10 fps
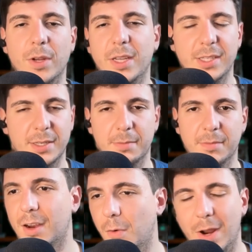needs them
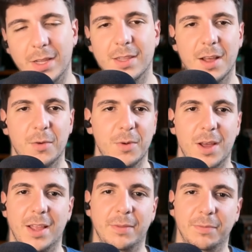right now,
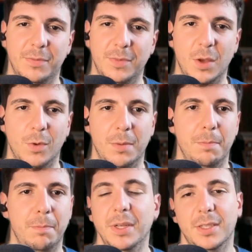and they want to
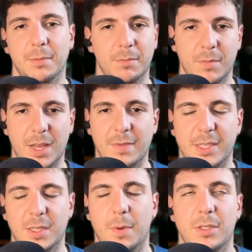build them as fast as
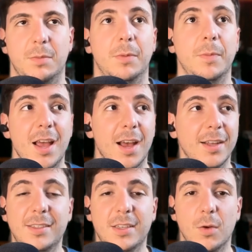possible. And
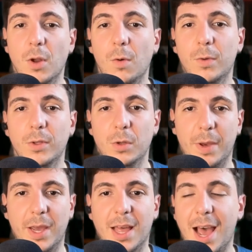so no one wants to pay
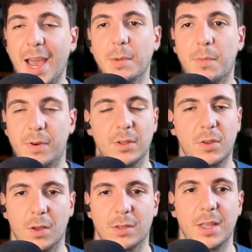the high upfront
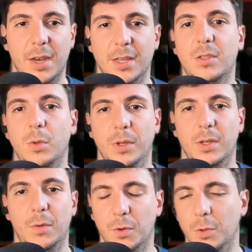cost that is to build a
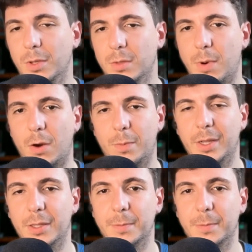renewables power plant.